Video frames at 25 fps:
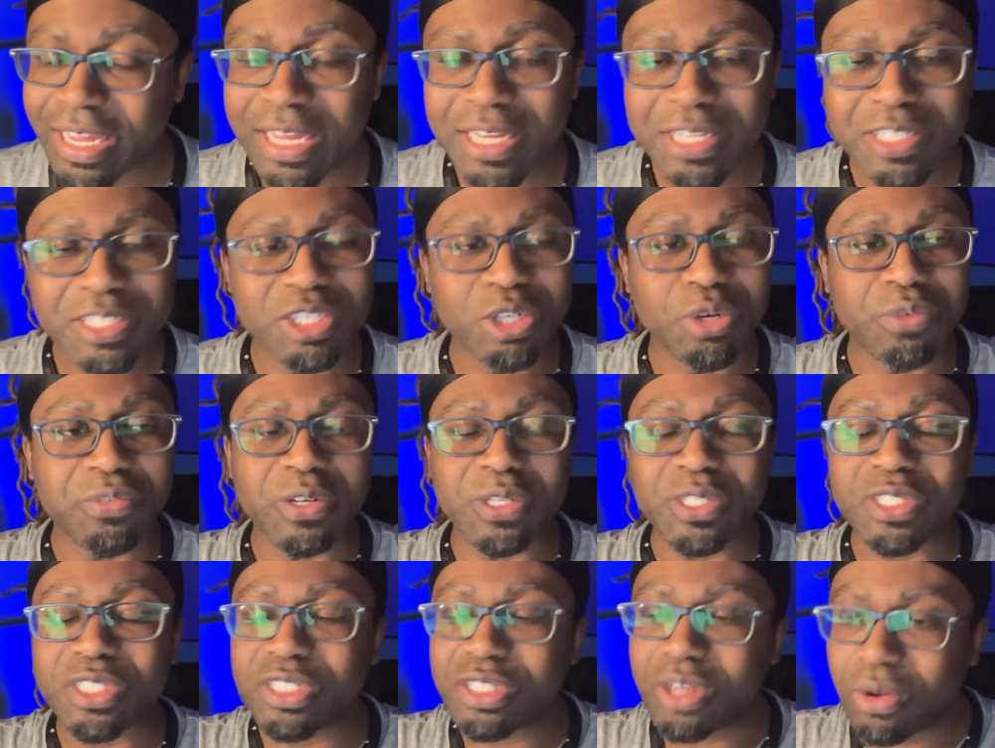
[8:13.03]
So for
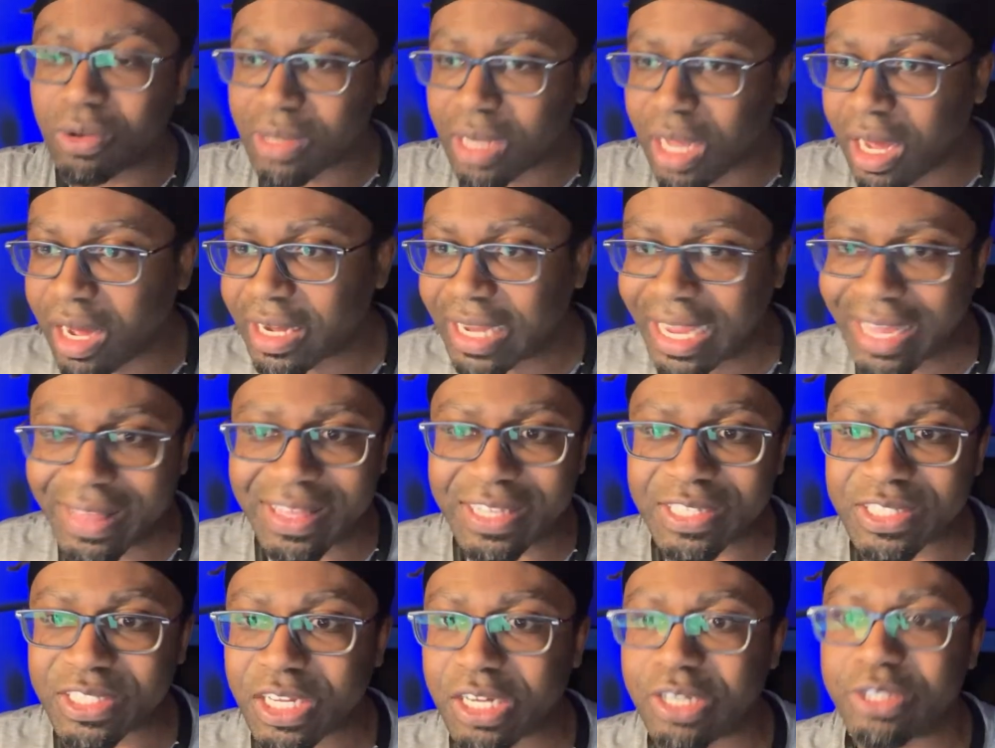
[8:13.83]
so long in
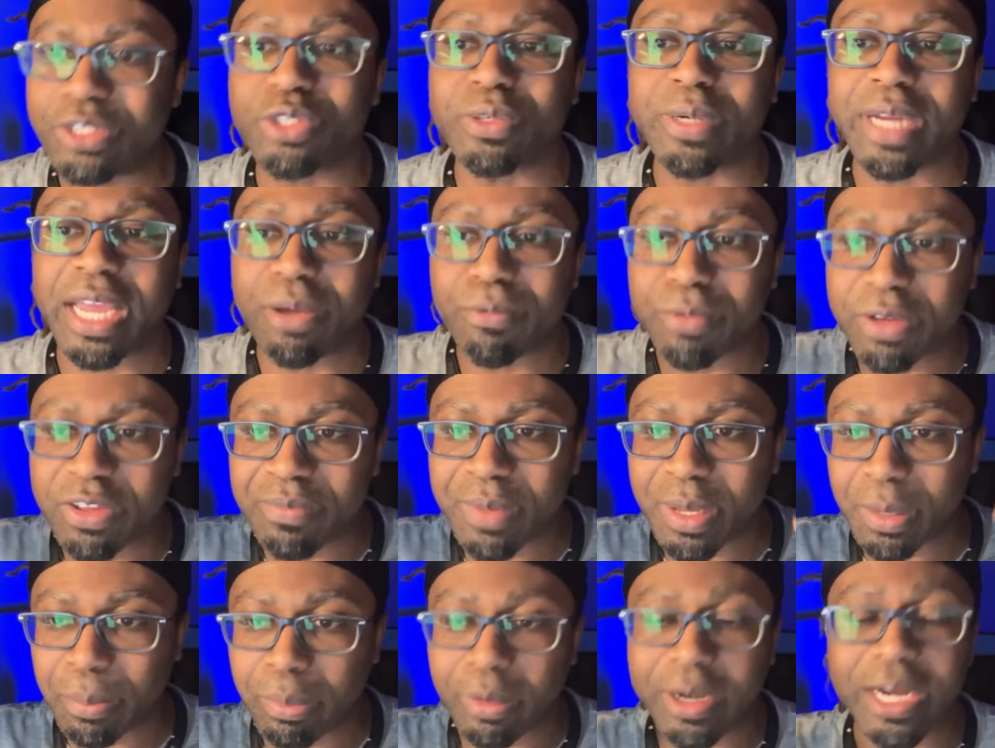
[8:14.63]
this country, and we've
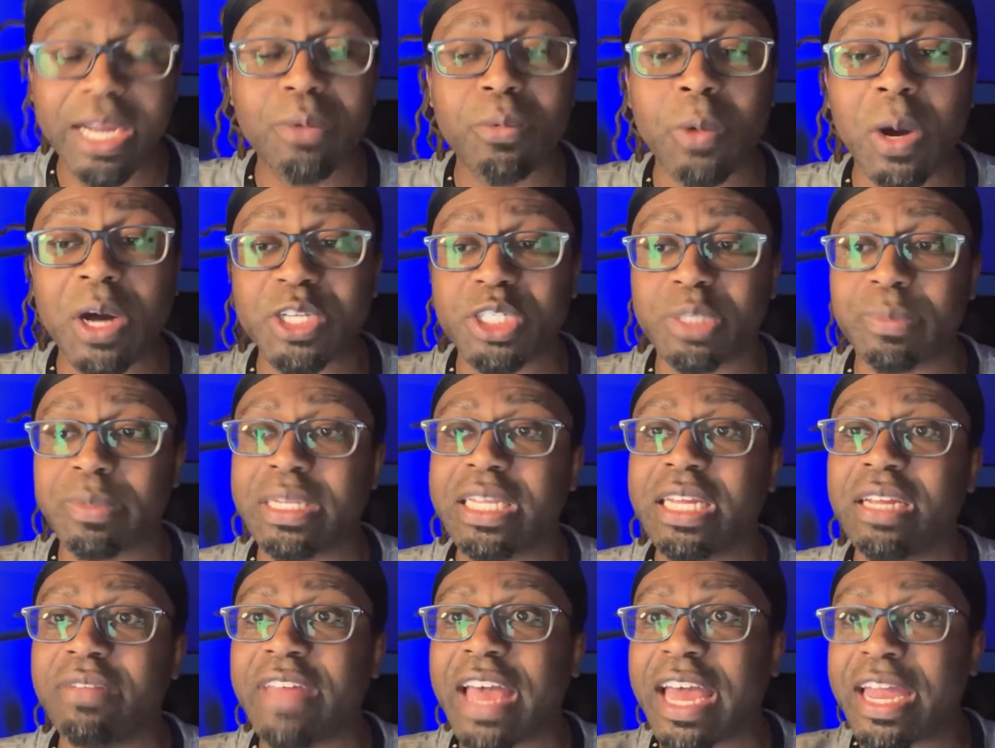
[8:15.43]
been brainwashed to
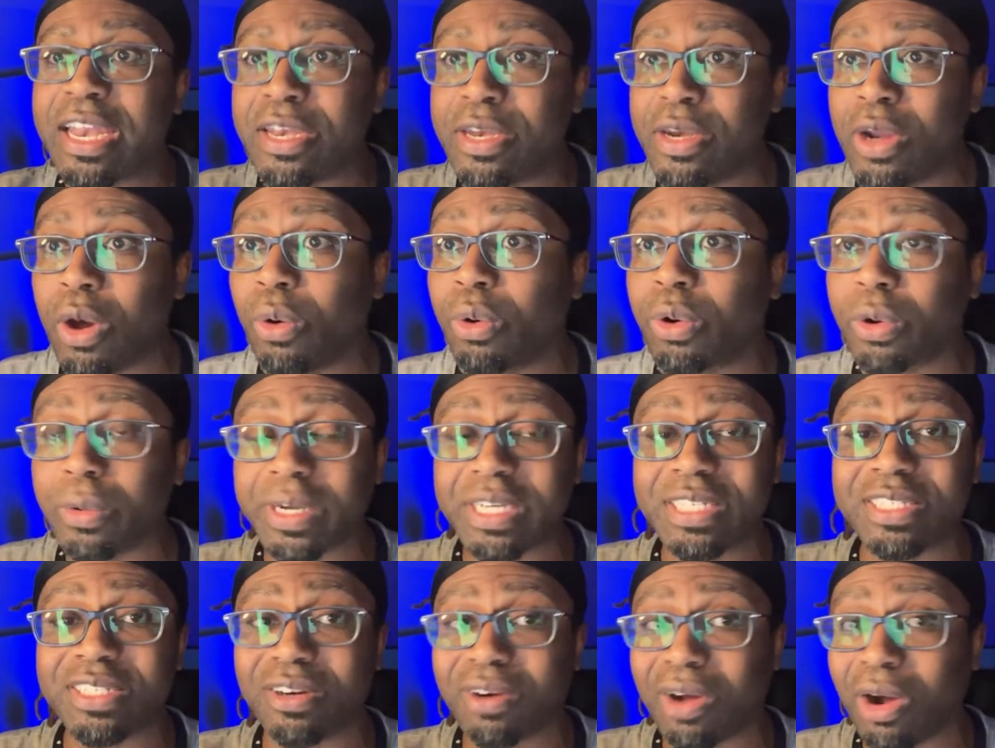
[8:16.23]
believe that
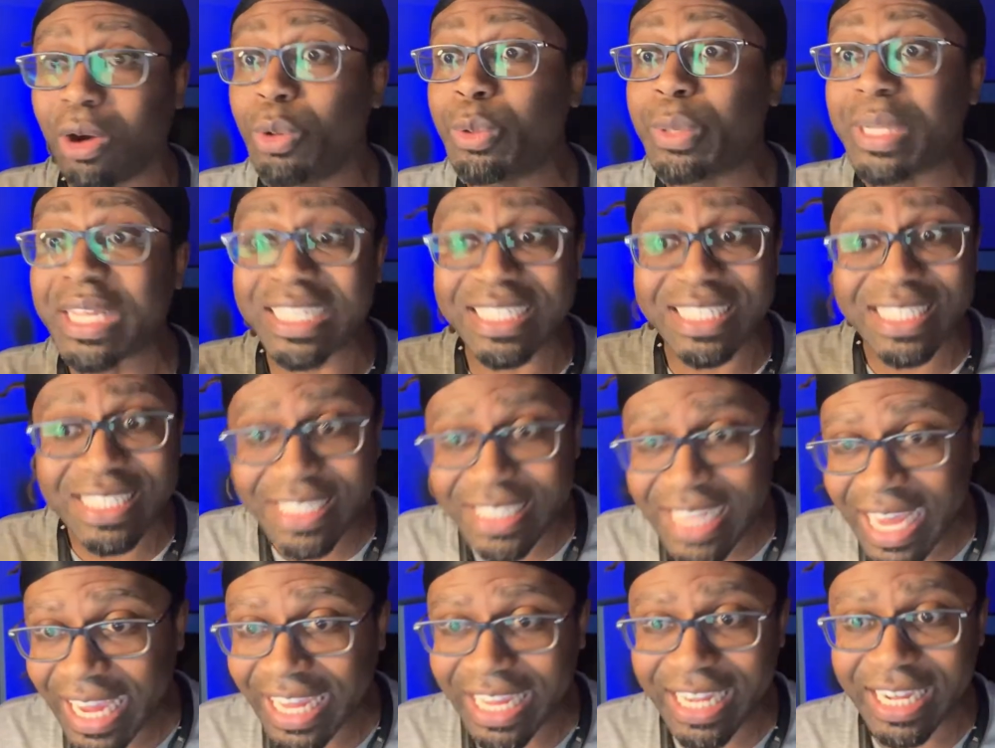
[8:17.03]
notaries are only
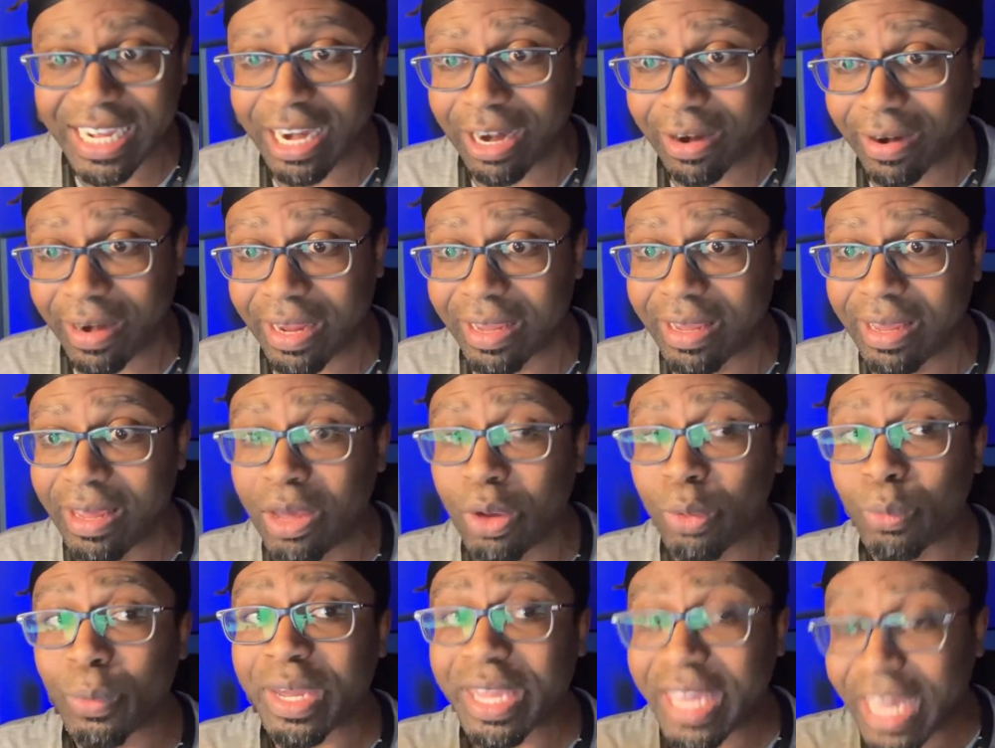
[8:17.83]
secondary,
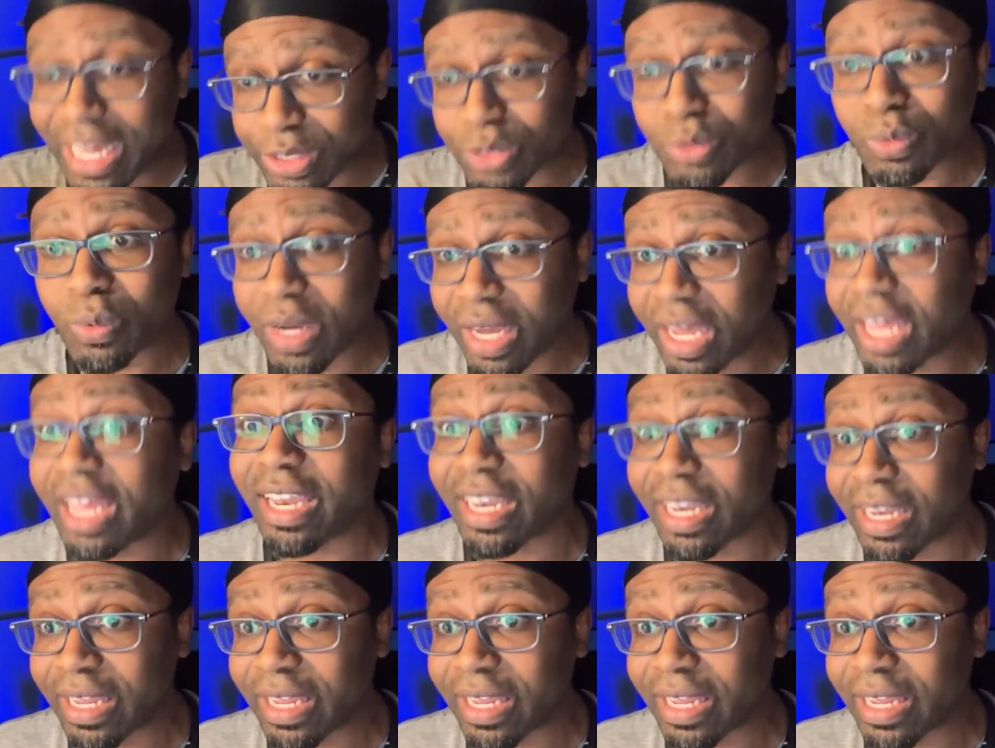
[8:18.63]
when guess what?